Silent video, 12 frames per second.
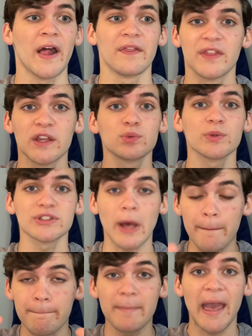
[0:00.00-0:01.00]
This was a
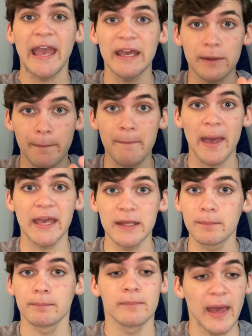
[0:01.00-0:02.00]

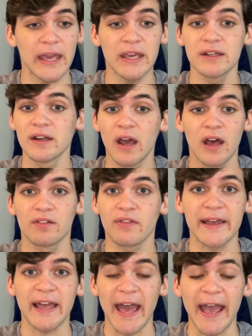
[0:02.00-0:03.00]
main
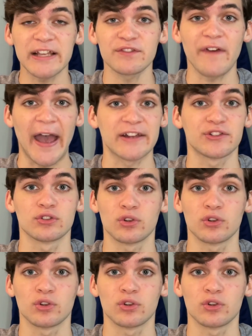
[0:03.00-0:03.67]
like X factor,